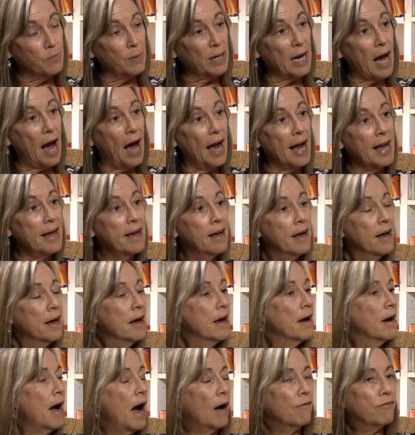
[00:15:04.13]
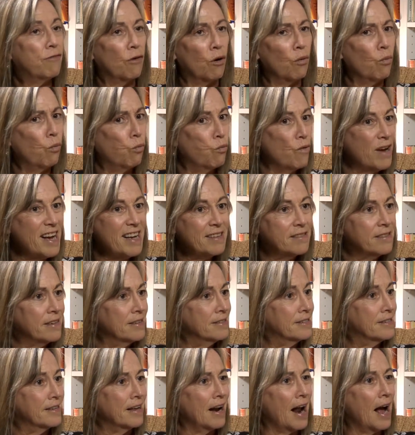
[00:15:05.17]
But I for
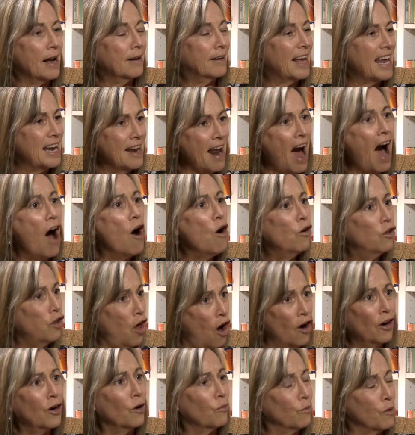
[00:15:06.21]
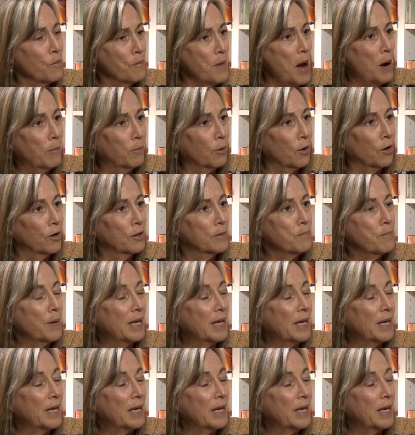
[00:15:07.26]
reasons that I can no longer remember,